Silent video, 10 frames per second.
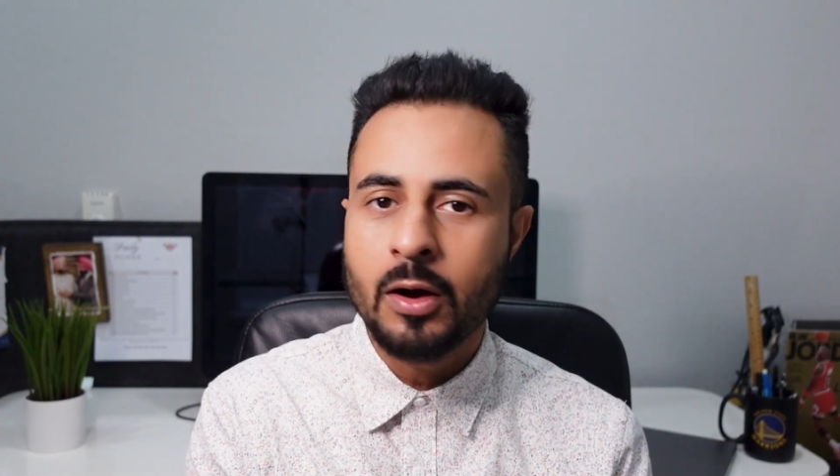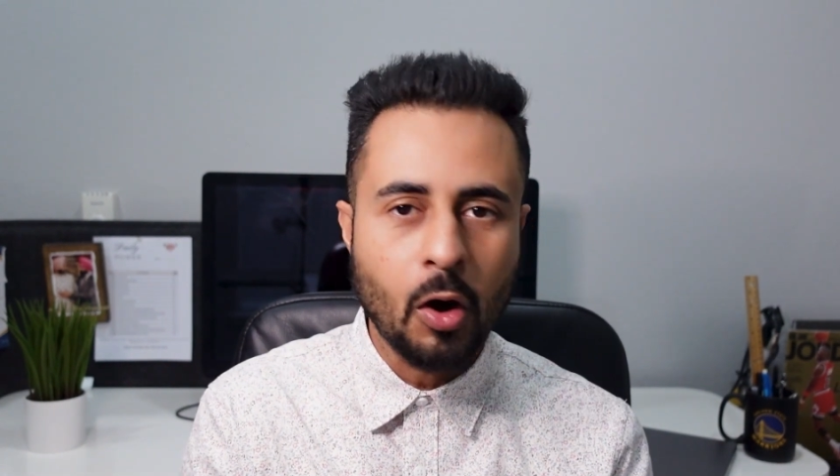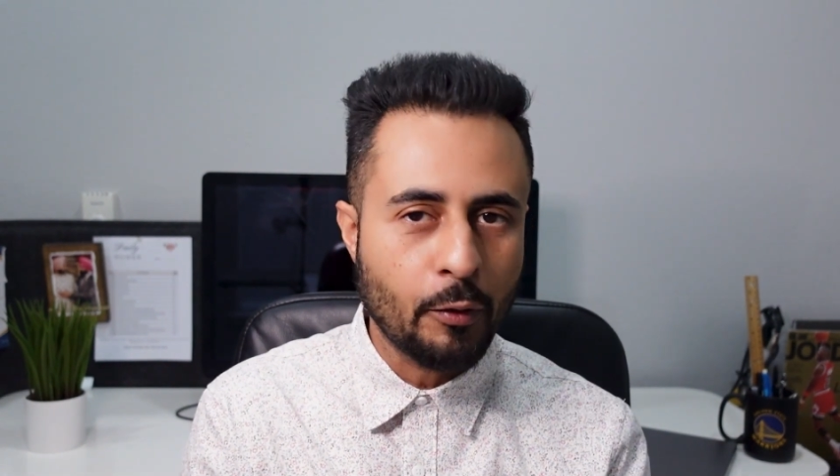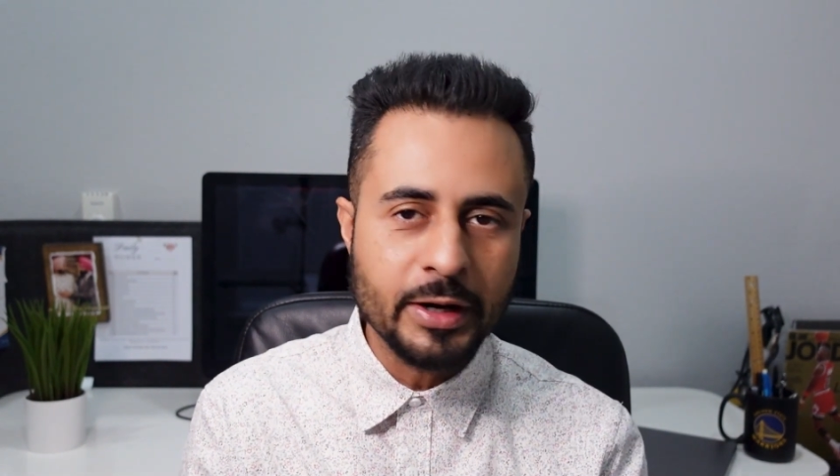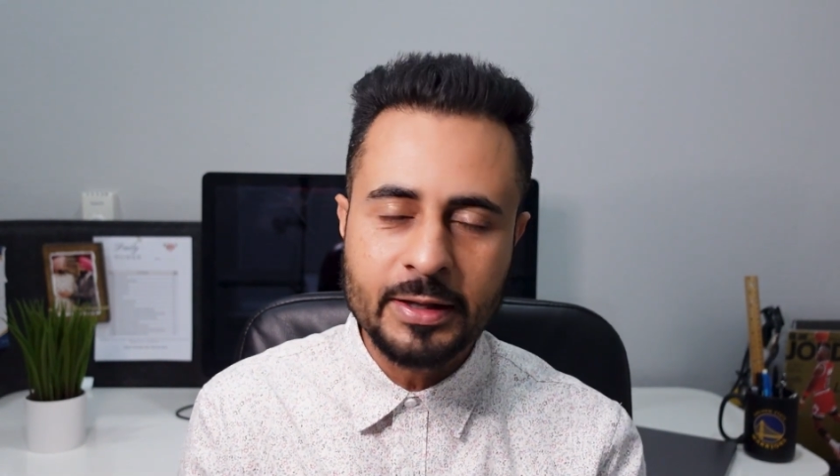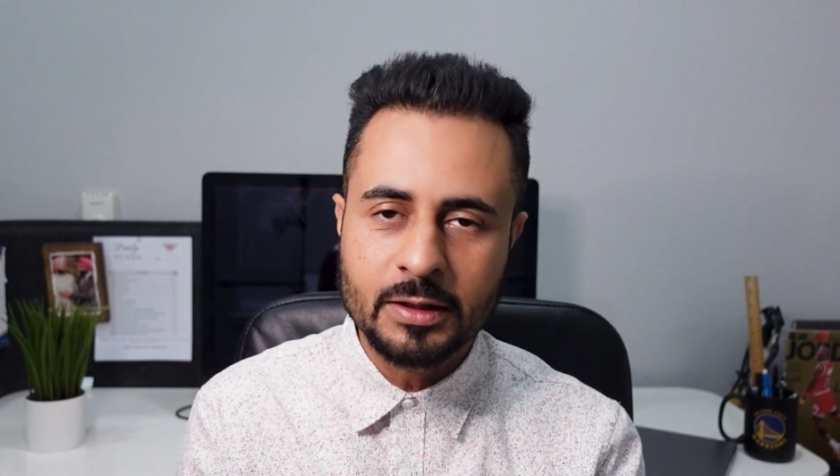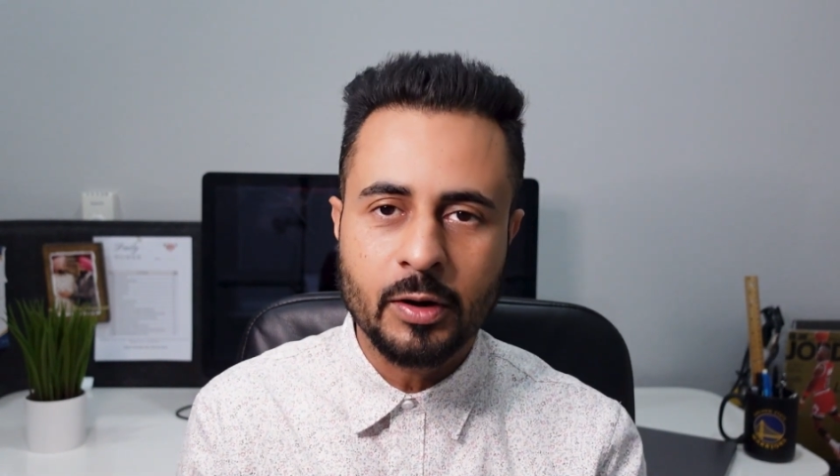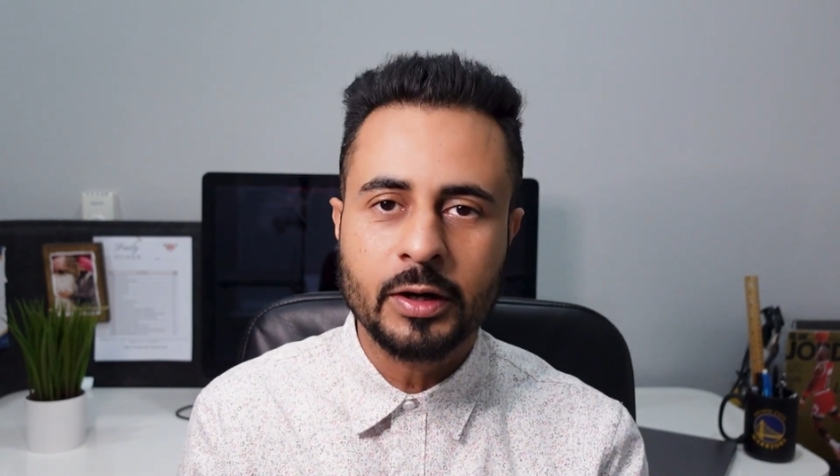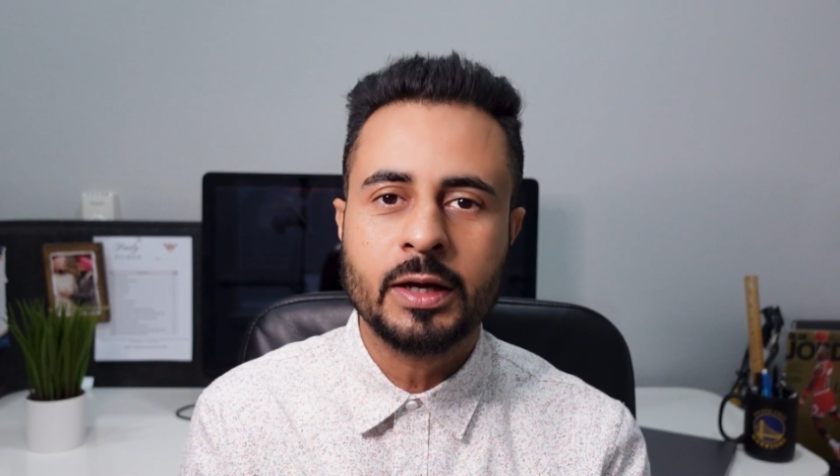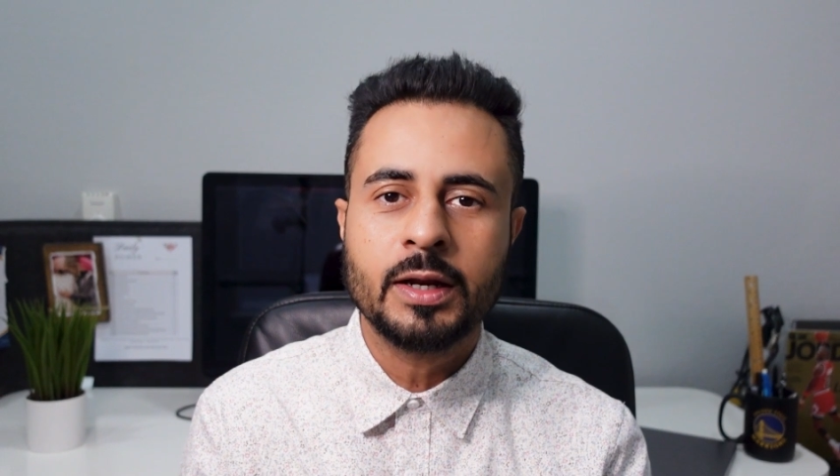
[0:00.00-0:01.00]
already in the
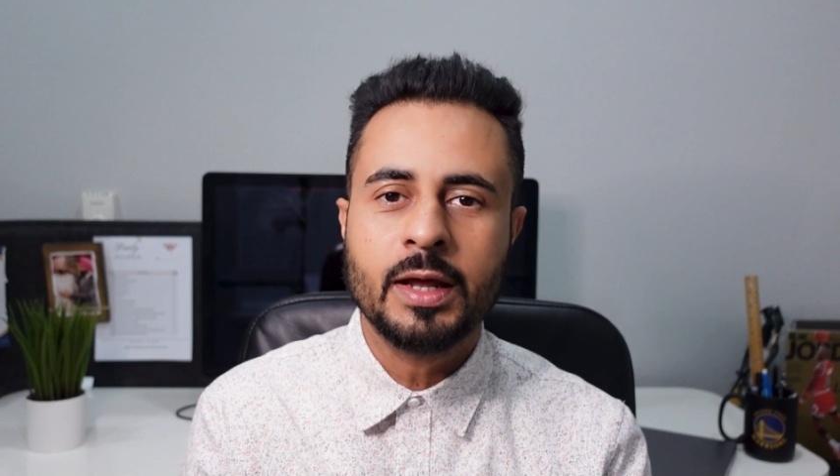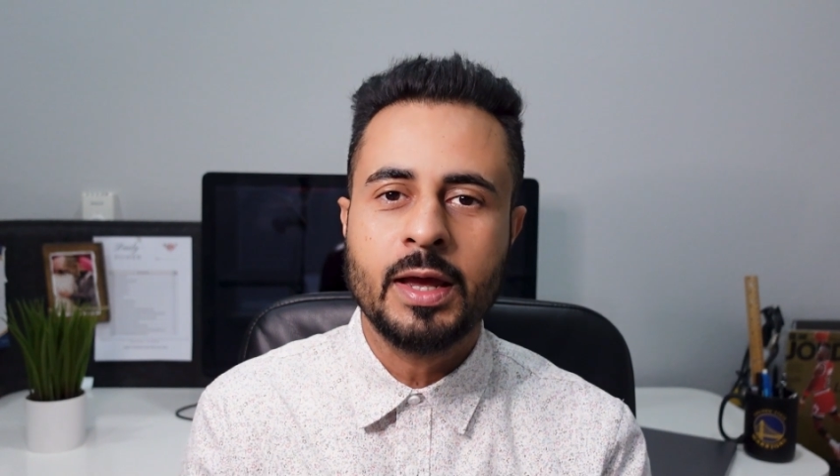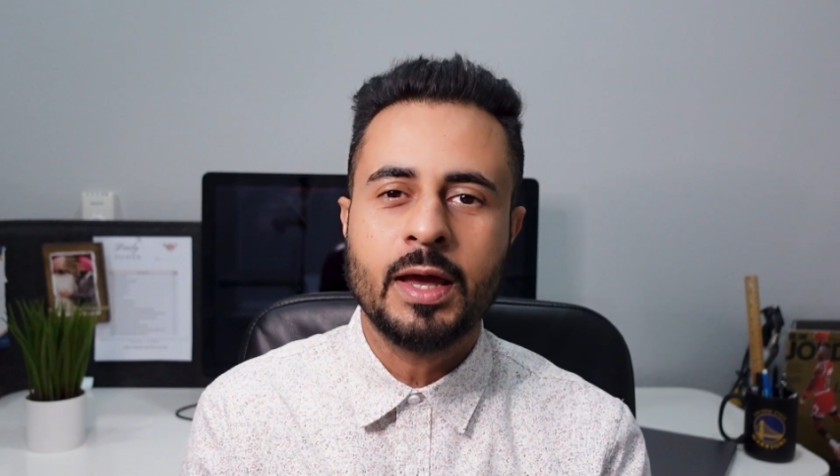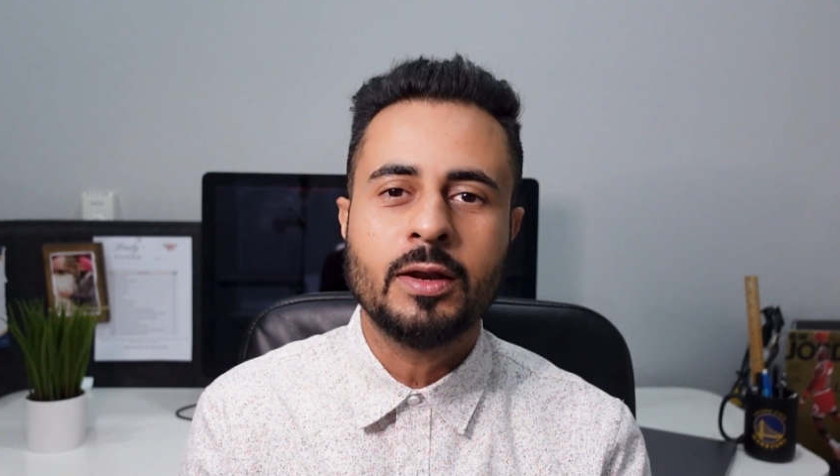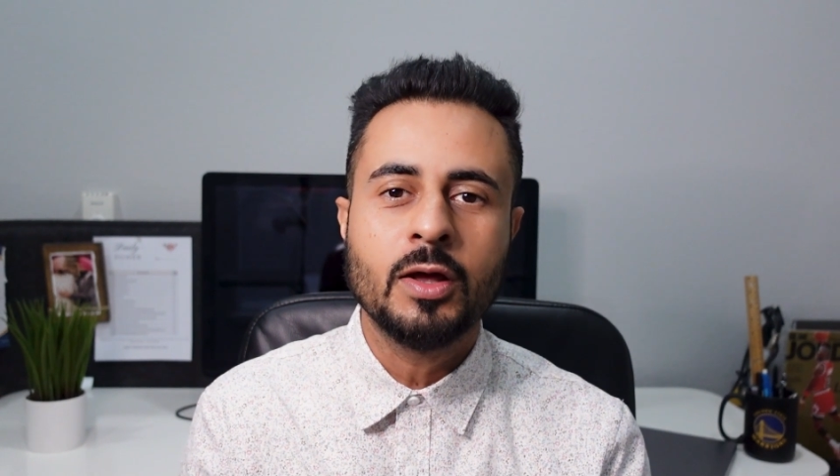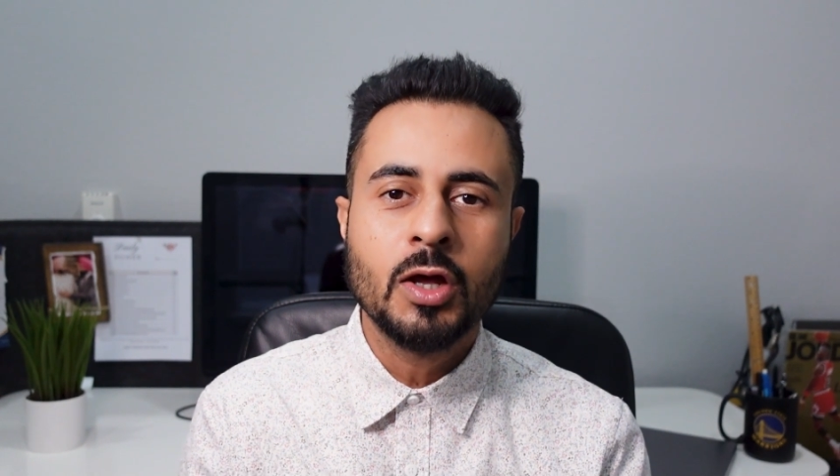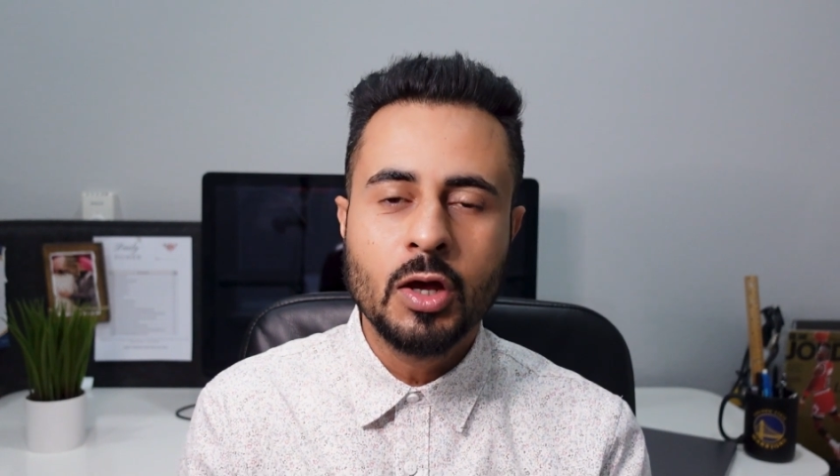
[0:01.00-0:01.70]
market, and